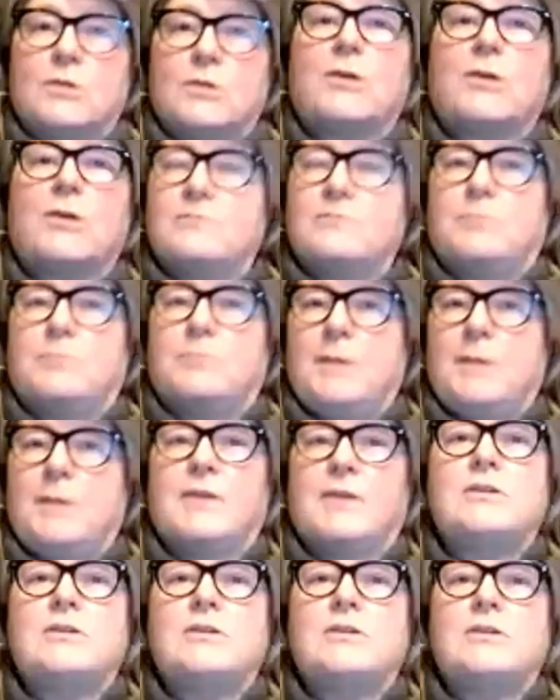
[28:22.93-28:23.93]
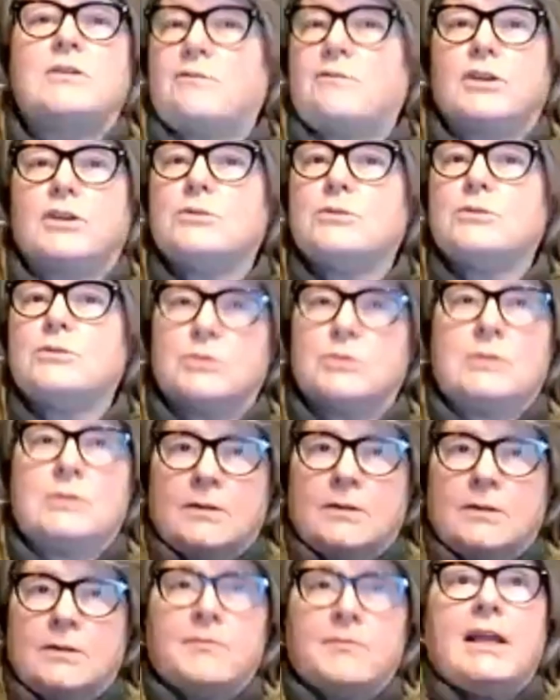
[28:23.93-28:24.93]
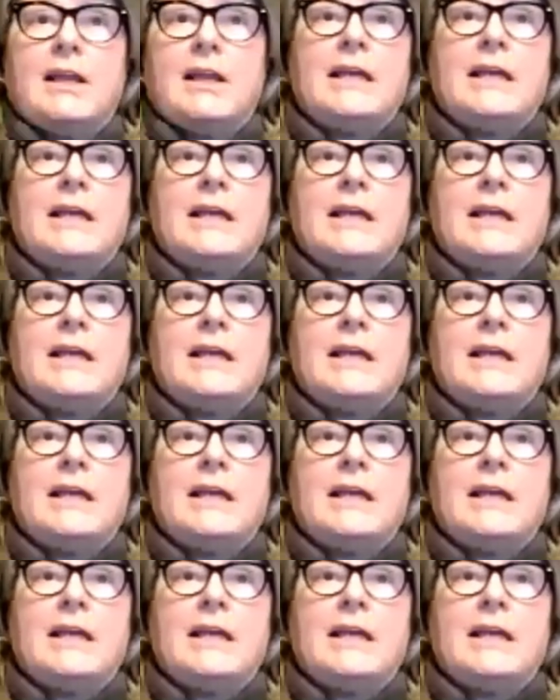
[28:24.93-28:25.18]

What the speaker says: make your own people that do that for you too.